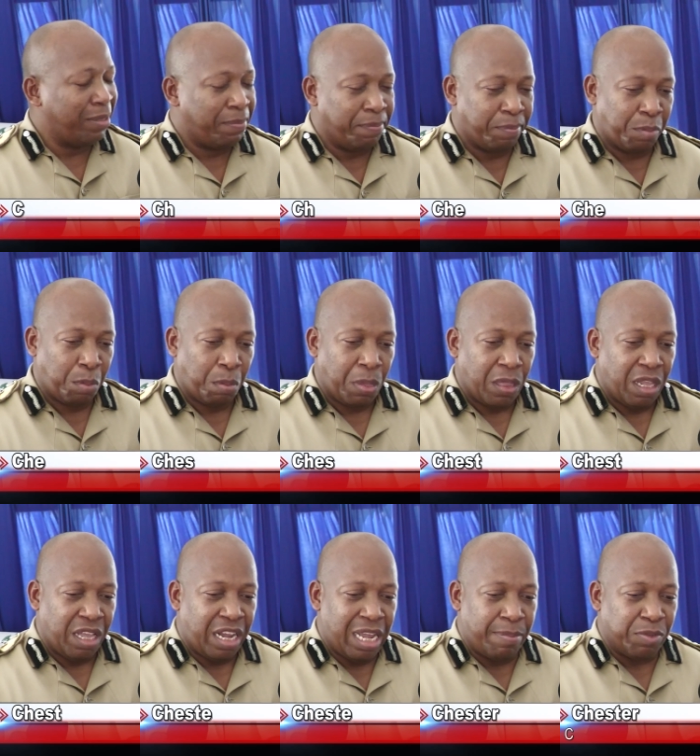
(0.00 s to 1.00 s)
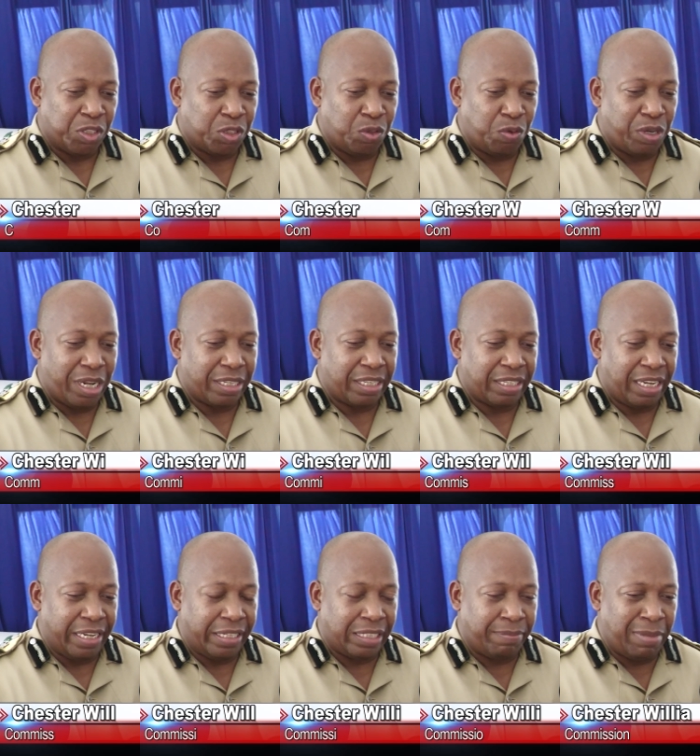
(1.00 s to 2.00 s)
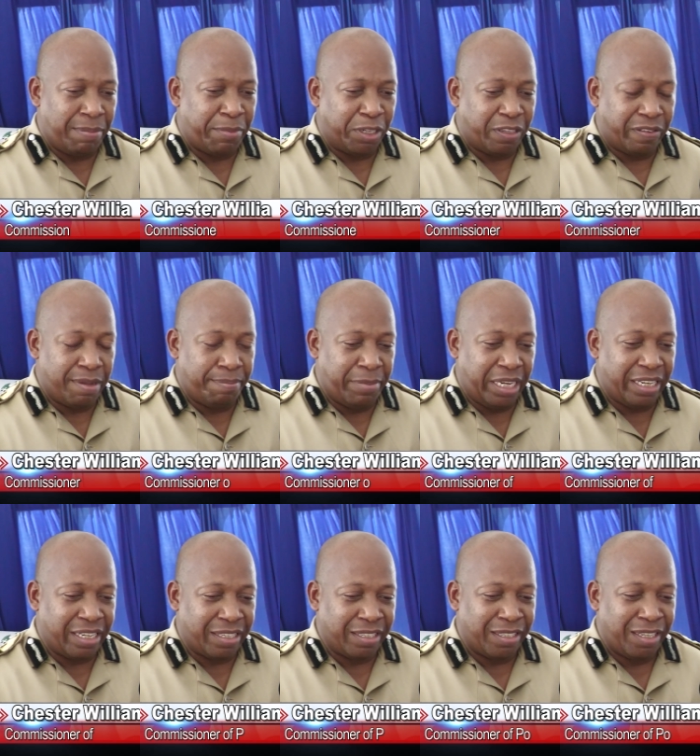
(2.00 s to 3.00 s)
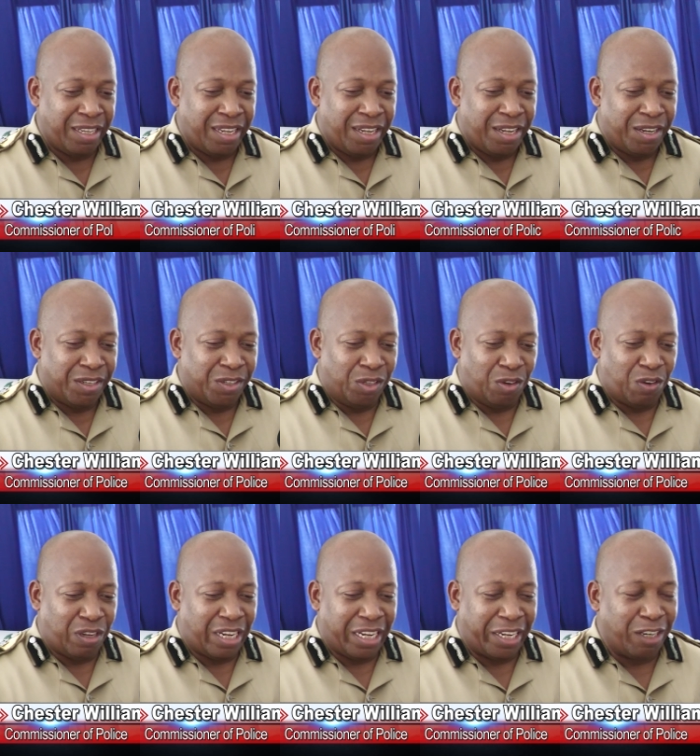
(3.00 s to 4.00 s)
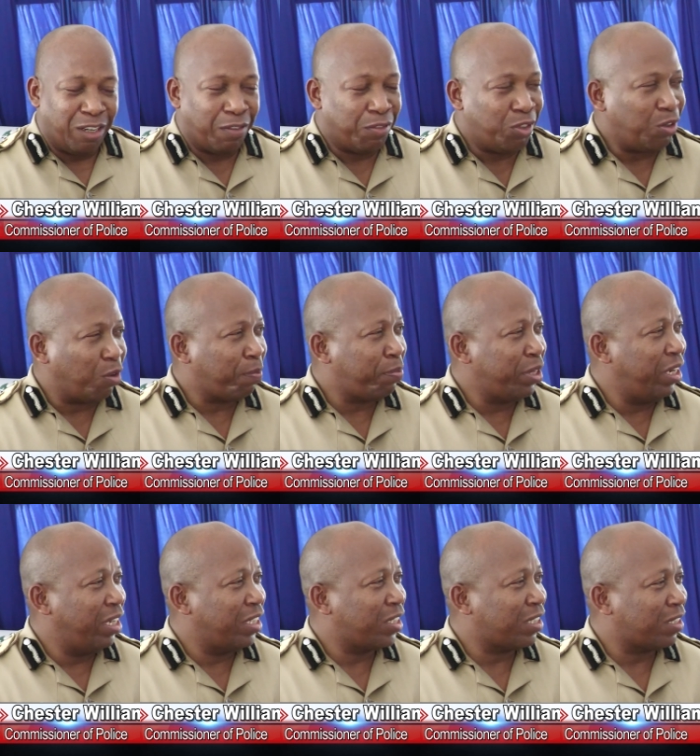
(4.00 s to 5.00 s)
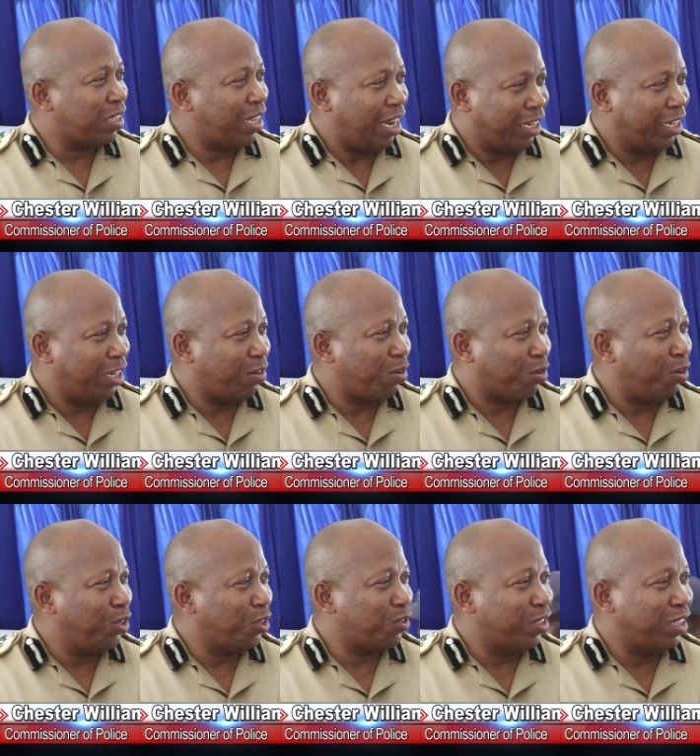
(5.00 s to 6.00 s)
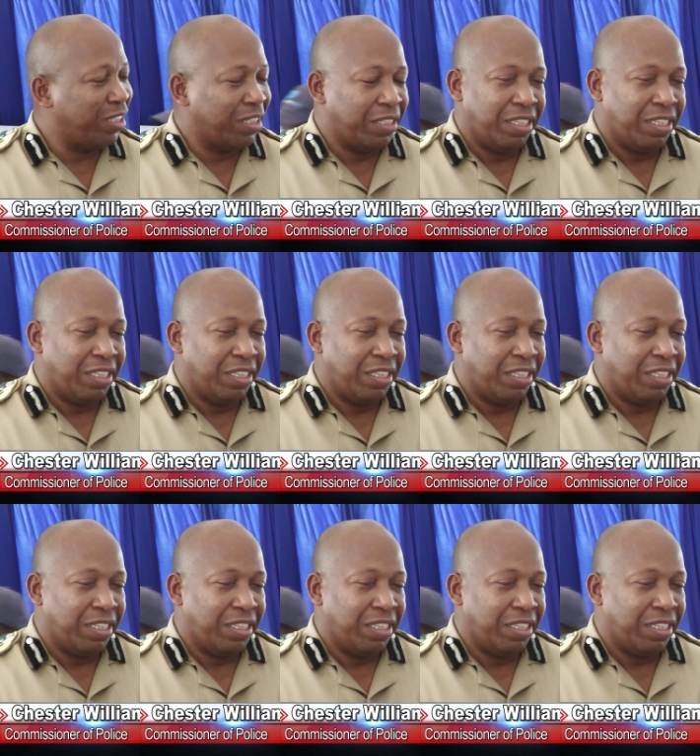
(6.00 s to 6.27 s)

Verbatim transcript: Um, I am sure that as members of the media, you no longer hear of drug planes landing in our country.